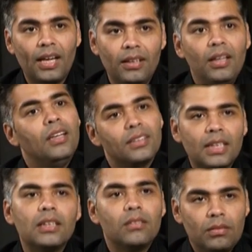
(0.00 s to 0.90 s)
and
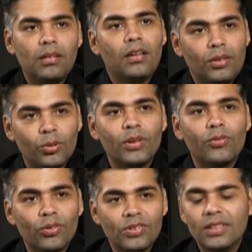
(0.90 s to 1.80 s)
said do mm. it
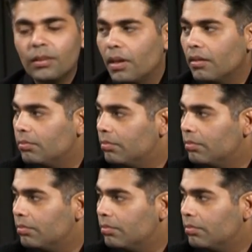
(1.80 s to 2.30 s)
for cinema.